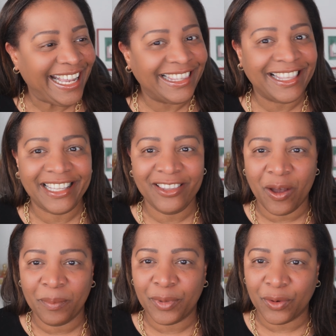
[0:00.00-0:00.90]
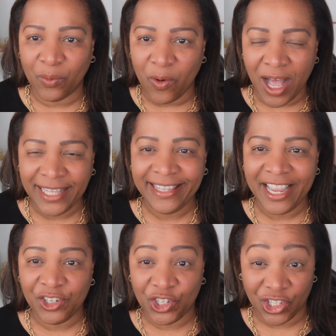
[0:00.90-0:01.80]
in the number one
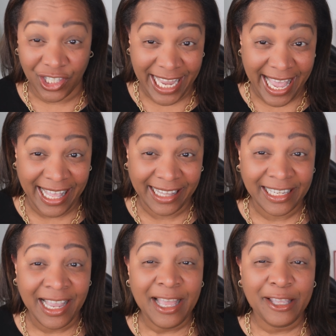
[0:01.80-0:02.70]
de Chanel,